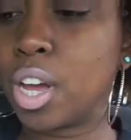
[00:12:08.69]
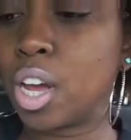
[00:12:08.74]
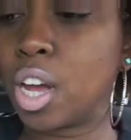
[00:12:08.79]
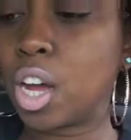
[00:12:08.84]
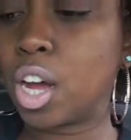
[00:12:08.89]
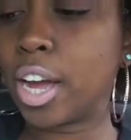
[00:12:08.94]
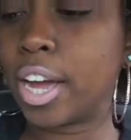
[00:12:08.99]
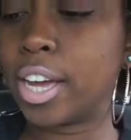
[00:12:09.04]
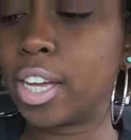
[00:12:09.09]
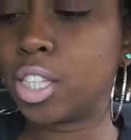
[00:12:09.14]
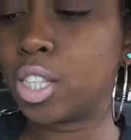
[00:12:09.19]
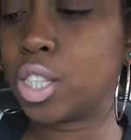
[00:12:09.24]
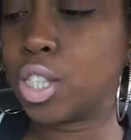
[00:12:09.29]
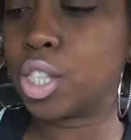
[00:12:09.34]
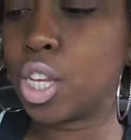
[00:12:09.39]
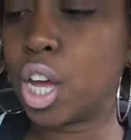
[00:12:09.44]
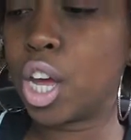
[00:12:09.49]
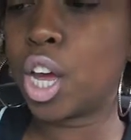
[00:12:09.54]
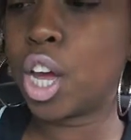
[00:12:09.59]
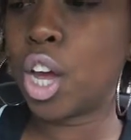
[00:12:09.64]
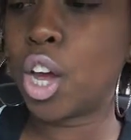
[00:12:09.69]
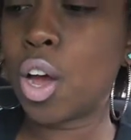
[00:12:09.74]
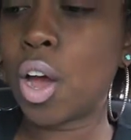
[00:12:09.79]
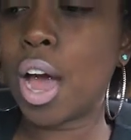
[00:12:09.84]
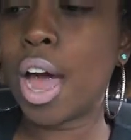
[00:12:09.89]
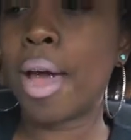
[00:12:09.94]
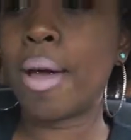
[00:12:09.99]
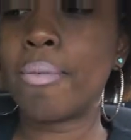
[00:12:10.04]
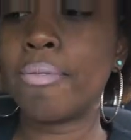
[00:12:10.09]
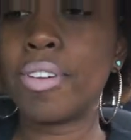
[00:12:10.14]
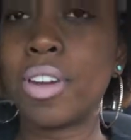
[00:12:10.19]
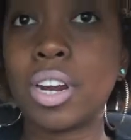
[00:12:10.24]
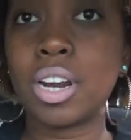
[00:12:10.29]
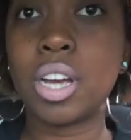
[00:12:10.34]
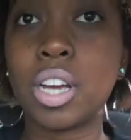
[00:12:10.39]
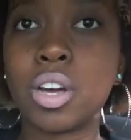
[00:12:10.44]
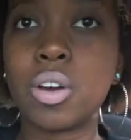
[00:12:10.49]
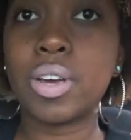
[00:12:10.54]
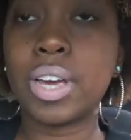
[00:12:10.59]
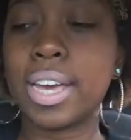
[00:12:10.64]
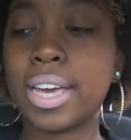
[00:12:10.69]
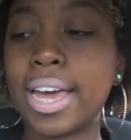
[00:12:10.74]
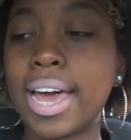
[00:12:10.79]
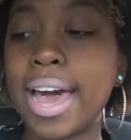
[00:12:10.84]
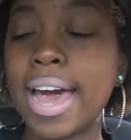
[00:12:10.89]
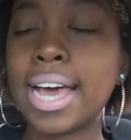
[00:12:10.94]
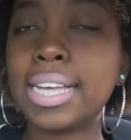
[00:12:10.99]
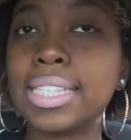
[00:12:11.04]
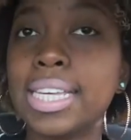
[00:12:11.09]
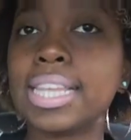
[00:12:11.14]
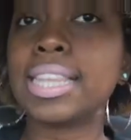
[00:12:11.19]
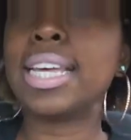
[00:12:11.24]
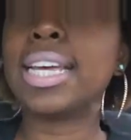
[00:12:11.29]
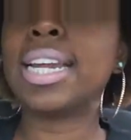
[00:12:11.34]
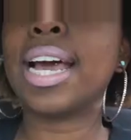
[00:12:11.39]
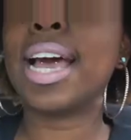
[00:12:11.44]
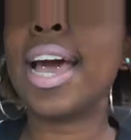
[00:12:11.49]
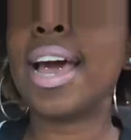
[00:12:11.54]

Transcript: Okay, so I'm gonna go get gas, and then I